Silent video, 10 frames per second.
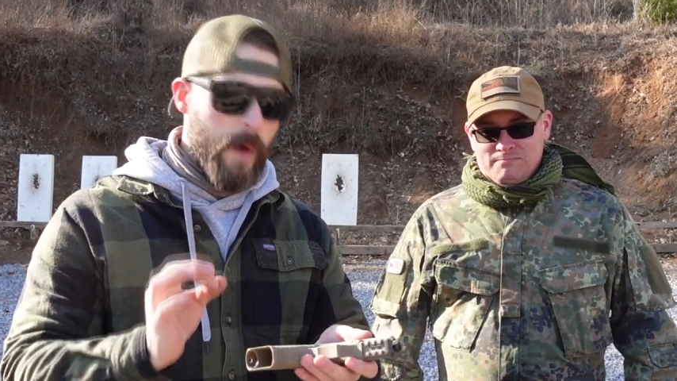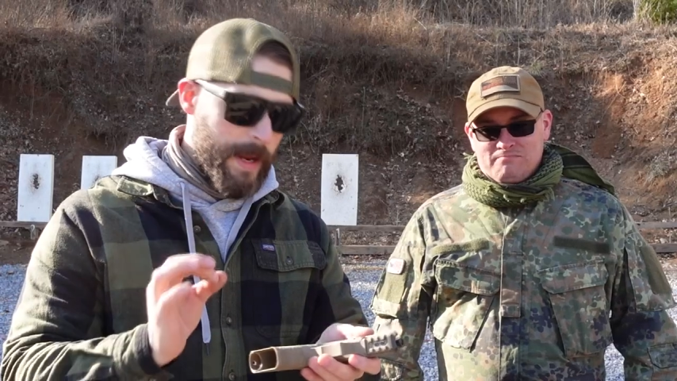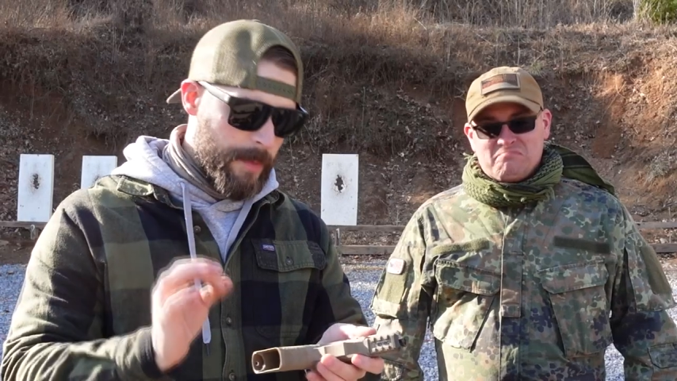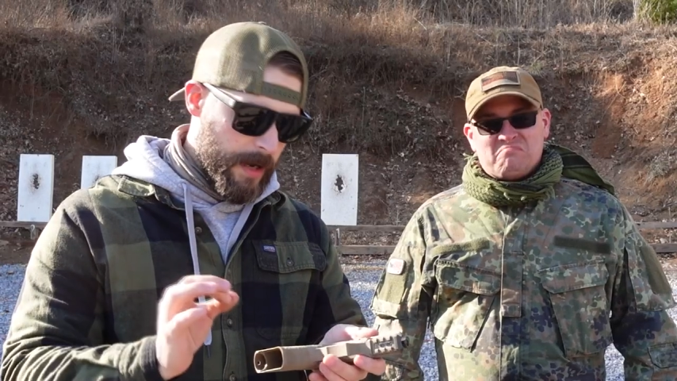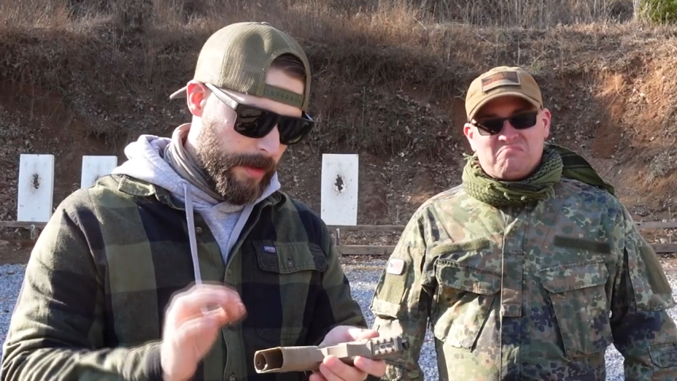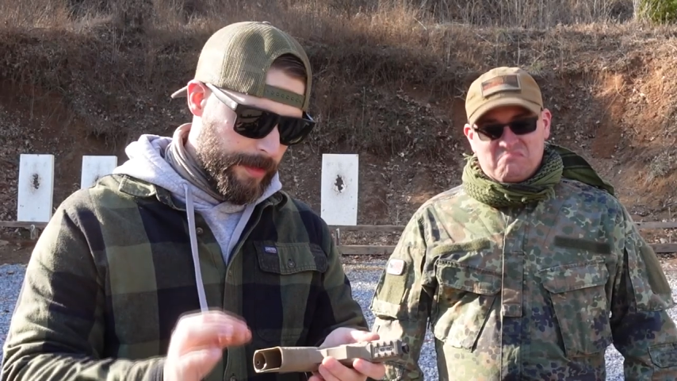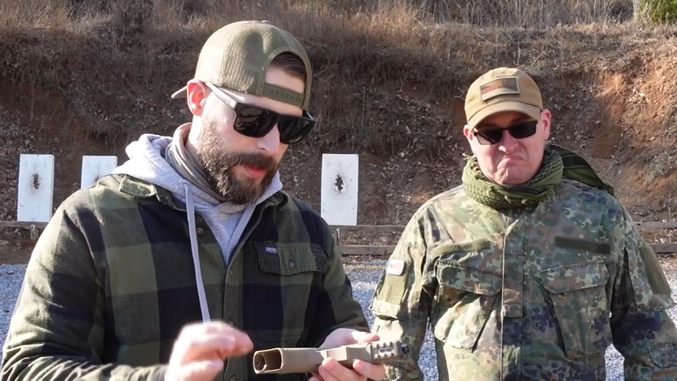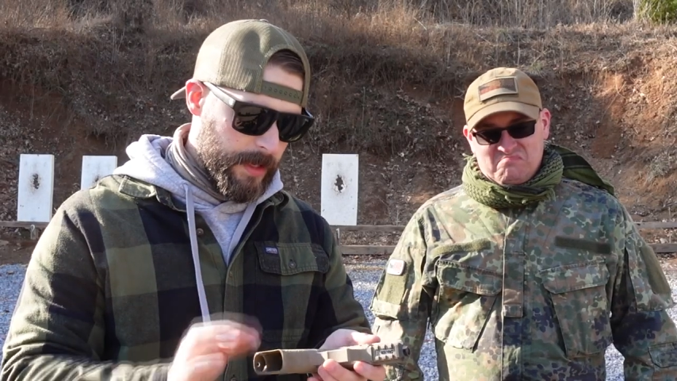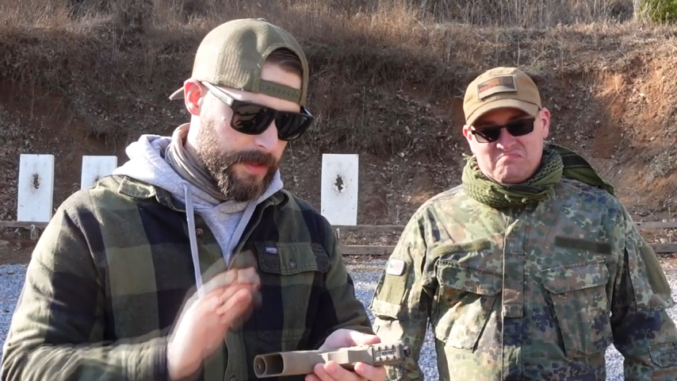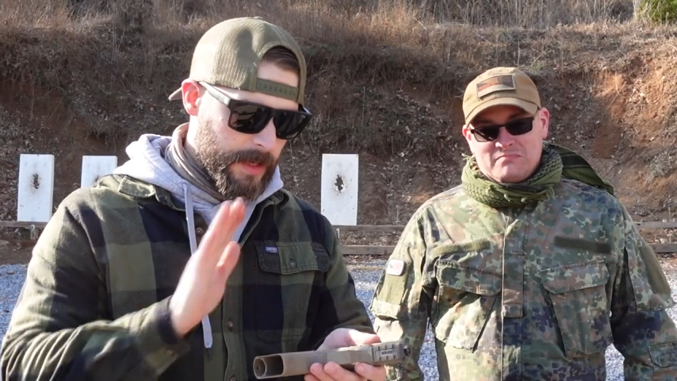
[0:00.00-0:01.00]
Speaker 1: way better
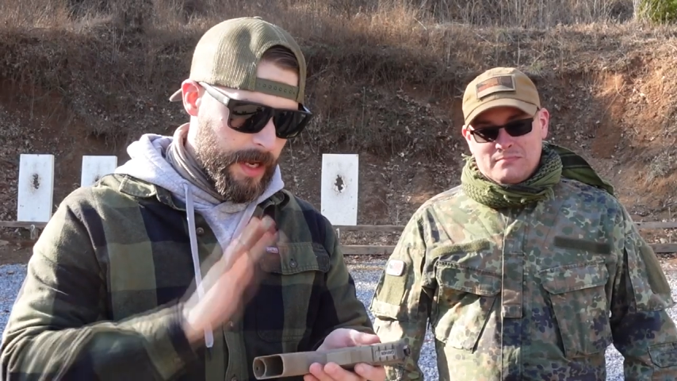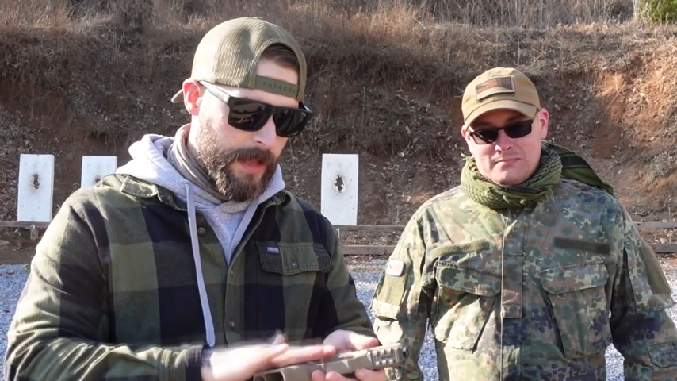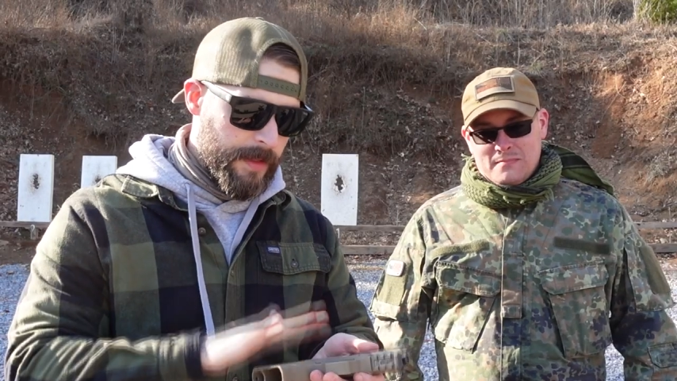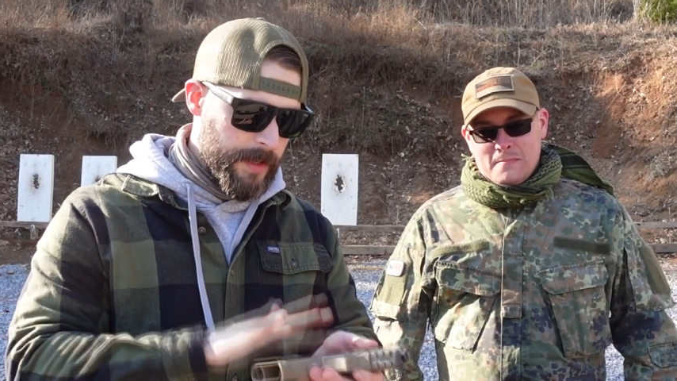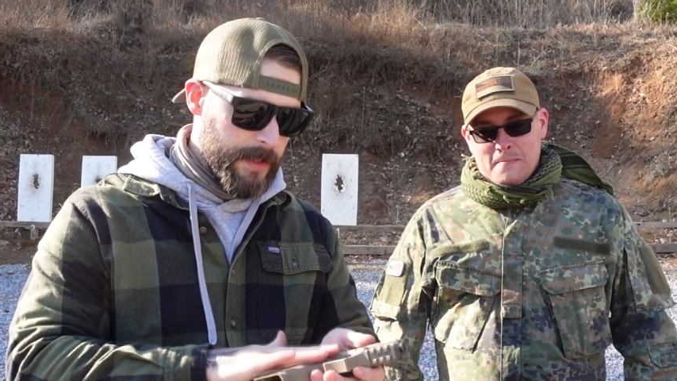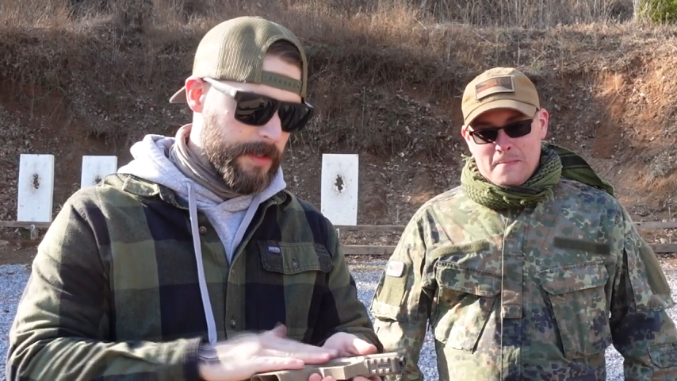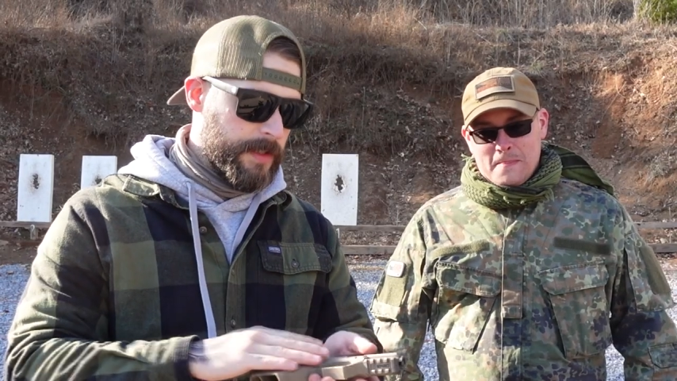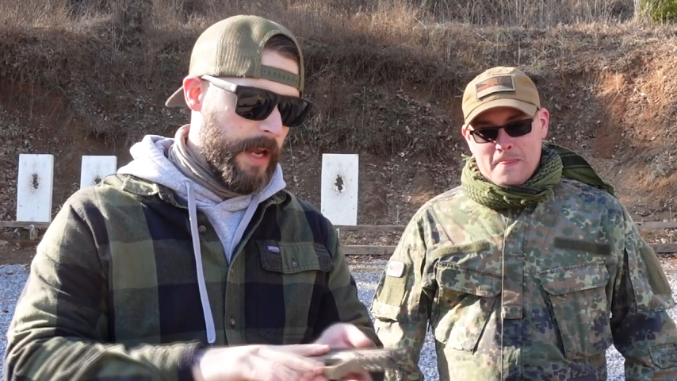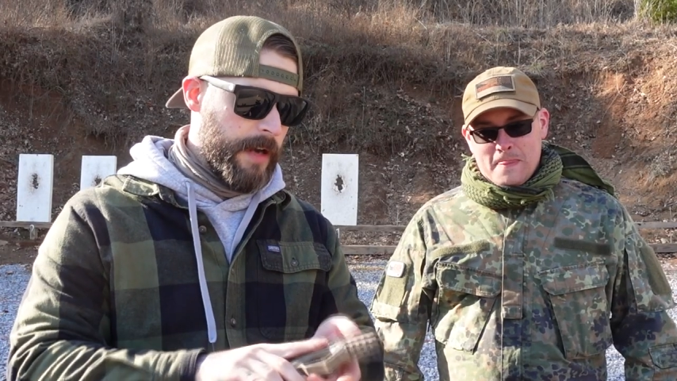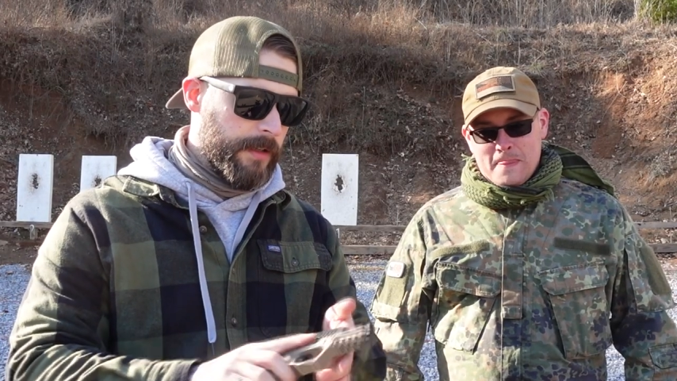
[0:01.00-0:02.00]
things in this
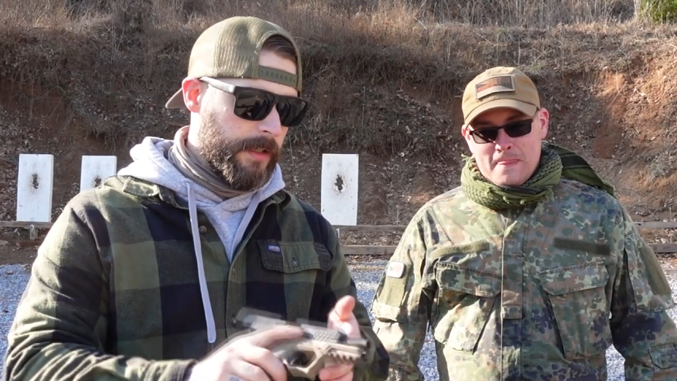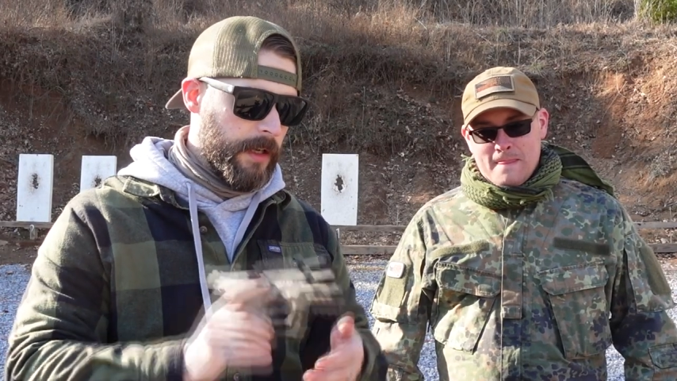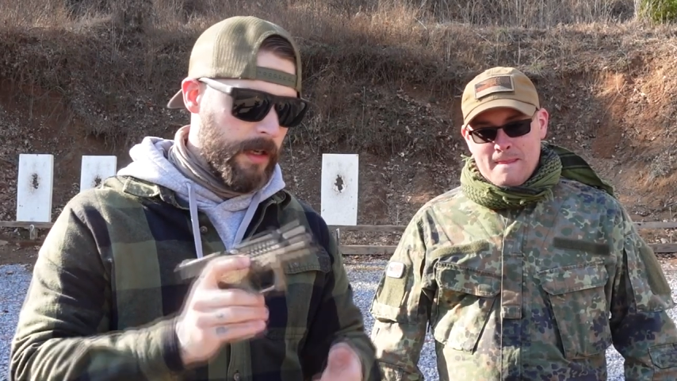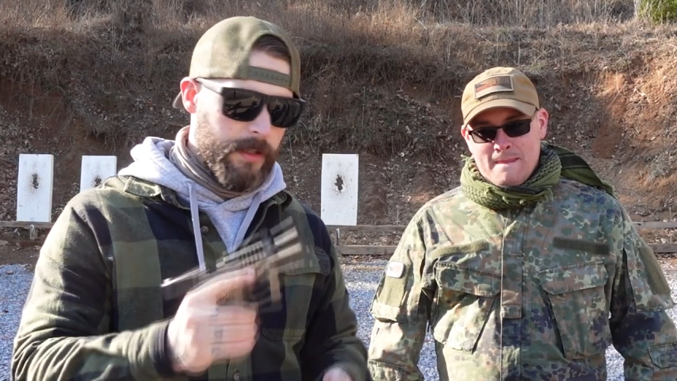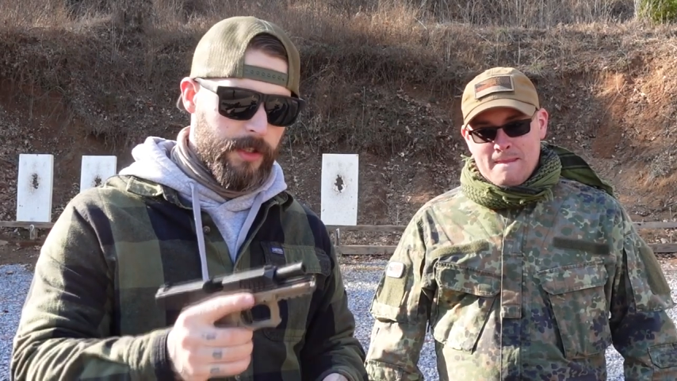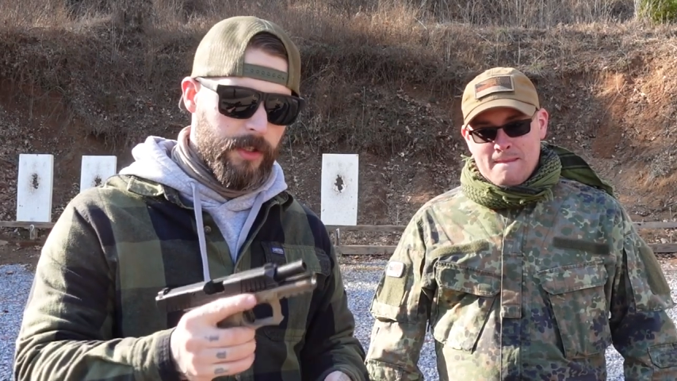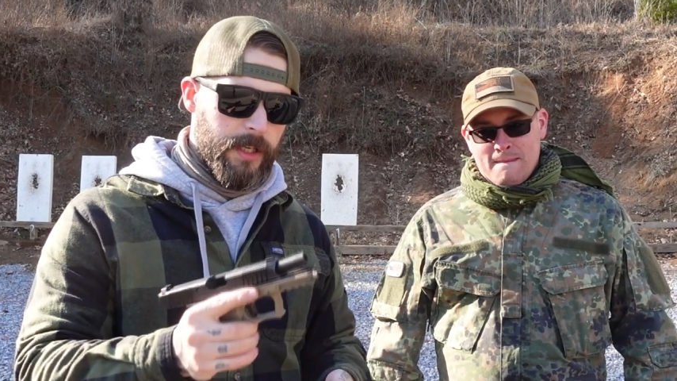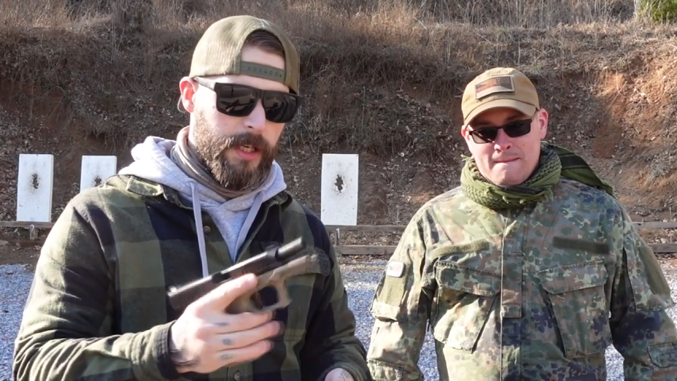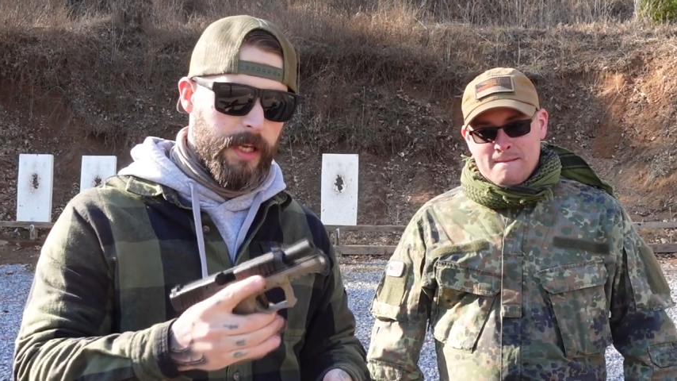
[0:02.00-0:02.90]
standard gun that you can